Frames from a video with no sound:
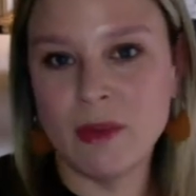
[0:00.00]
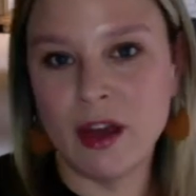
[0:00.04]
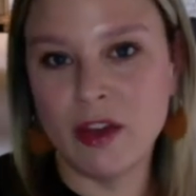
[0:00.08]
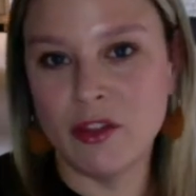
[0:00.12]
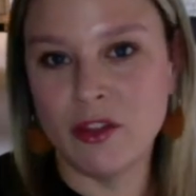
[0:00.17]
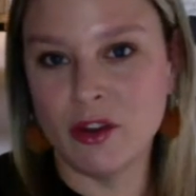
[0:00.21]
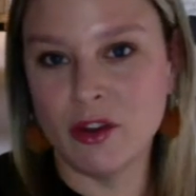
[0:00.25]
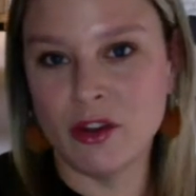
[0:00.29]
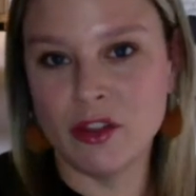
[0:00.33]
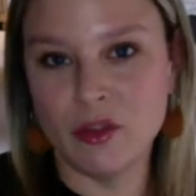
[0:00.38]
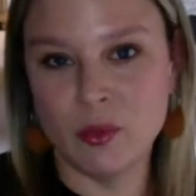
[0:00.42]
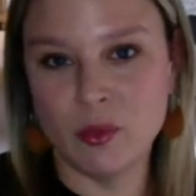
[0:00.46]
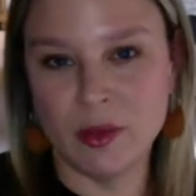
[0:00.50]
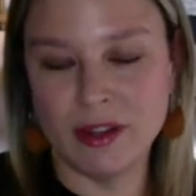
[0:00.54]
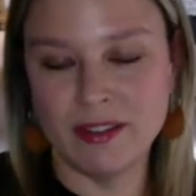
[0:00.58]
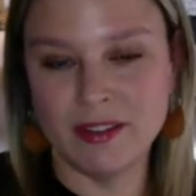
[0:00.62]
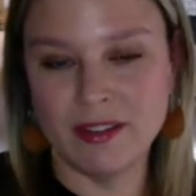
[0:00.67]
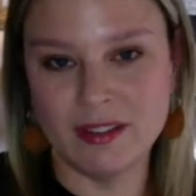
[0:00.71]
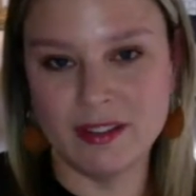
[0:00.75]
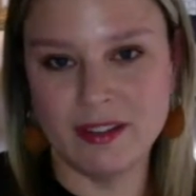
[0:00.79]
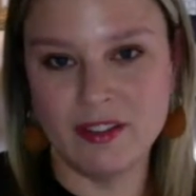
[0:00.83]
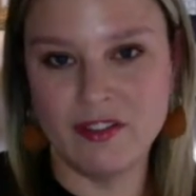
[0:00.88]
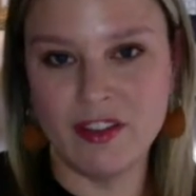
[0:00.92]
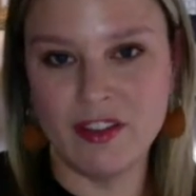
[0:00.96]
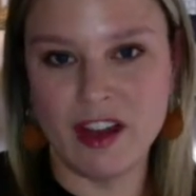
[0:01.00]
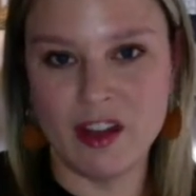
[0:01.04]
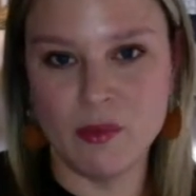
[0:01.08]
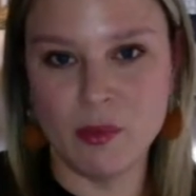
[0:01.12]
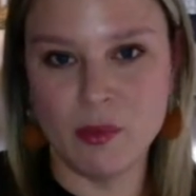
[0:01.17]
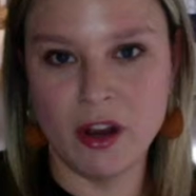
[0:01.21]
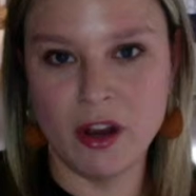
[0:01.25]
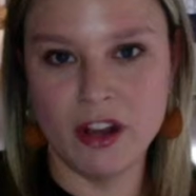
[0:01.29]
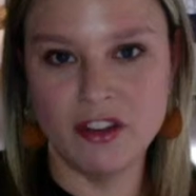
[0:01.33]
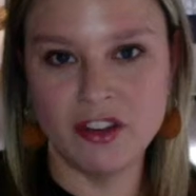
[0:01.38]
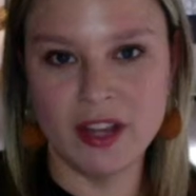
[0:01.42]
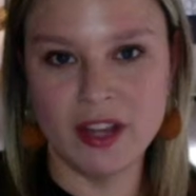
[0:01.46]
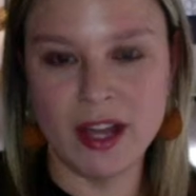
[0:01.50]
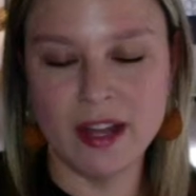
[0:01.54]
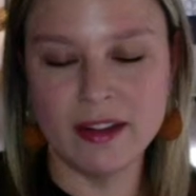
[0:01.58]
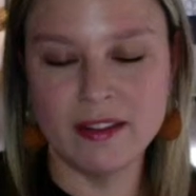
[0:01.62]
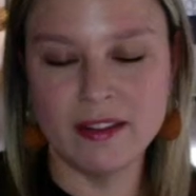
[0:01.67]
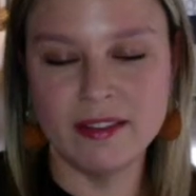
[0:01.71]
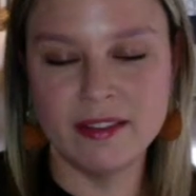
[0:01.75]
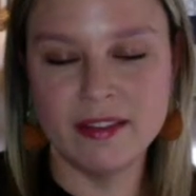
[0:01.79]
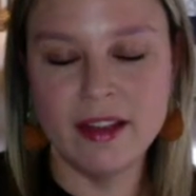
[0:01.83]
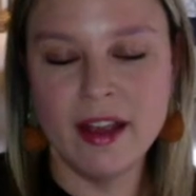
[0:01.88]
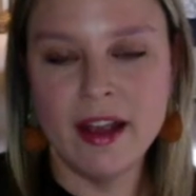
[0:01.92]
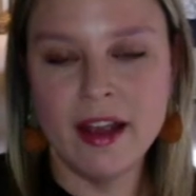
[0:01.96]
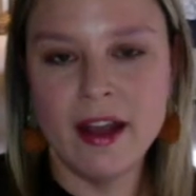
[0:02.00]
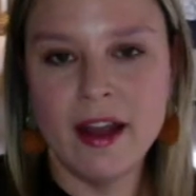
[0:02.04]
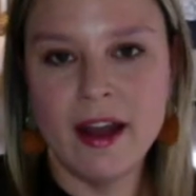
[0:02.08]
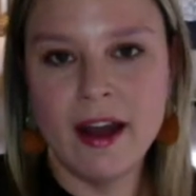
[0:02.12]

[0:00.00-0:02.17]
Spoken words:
other 365 projects.